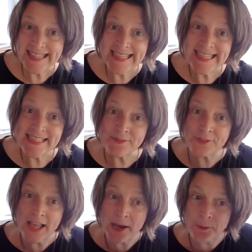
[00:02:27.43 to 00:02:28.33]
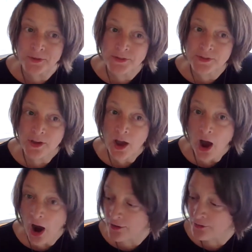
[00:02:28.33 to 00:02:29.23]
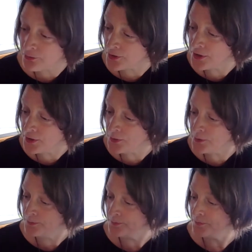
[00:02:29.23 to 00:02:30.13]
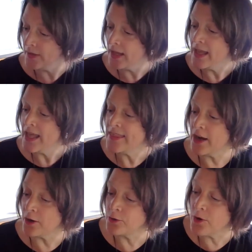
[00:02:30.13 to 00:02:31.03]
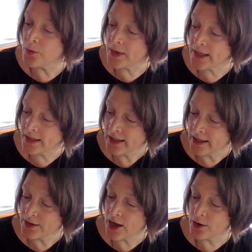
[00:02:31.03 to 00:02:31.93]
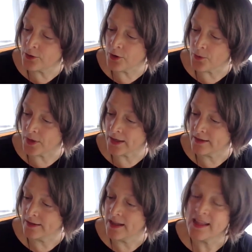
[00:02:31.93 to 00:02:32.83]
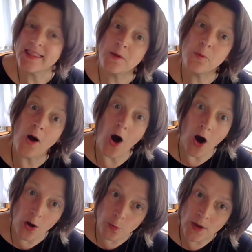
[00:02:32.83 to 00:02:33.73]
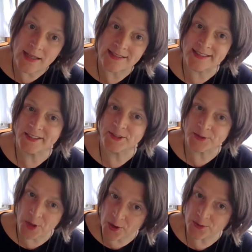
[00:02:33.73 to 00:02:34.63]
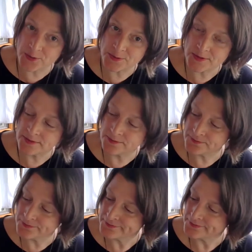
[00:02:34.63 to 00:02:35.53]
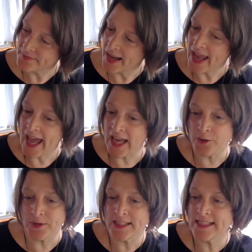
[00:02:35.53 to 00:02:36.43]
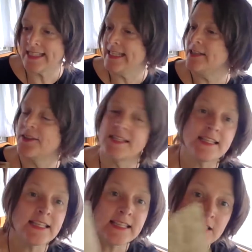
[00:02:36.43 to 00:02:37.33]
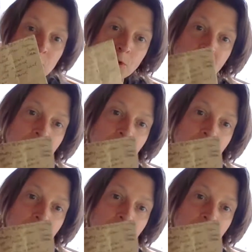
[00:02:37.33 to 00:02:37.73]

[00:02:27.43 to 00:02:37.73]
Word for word: These flowers are for you. They are growing, they are growing. They will always grow. And you can see here, this is in short